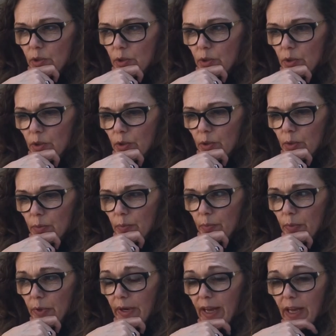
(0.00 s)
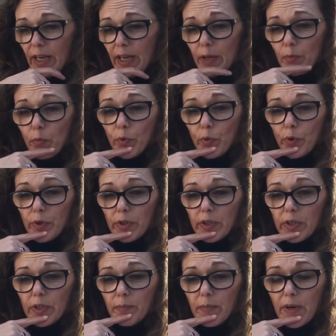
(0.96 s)
But I am
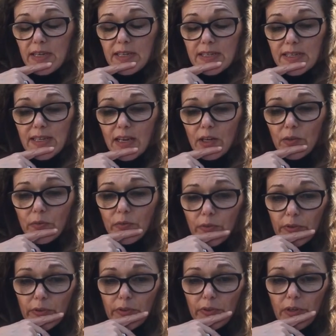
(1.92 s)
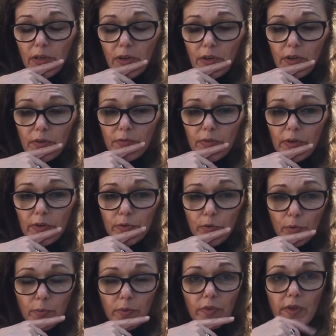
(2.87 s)
working myself with a lot of
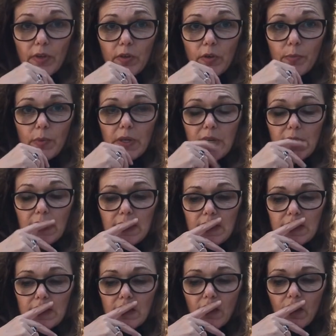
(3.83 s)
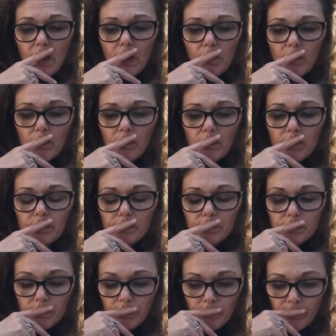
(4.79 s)
aromatherapies. I'm
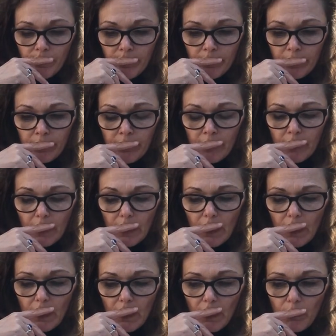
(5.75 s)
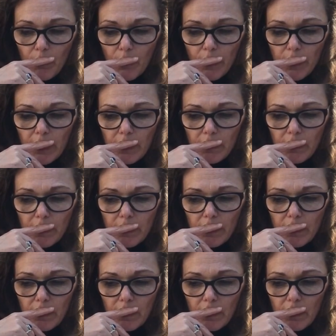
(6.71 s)
working
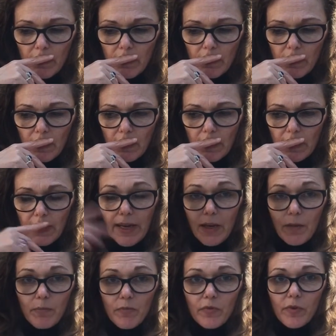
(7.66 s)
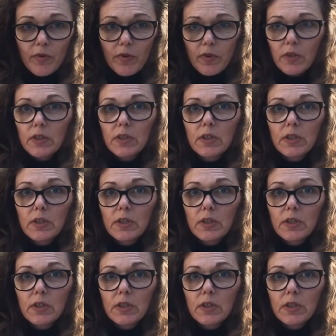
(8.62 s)
with camphor,